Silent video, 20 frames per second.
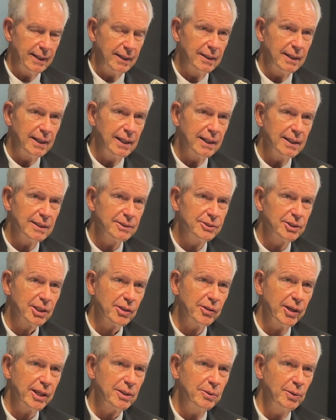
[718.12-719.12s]
Well, it's a
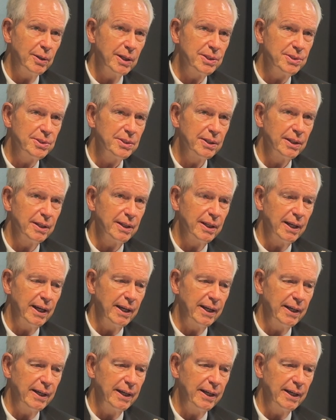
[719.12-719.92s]
great question.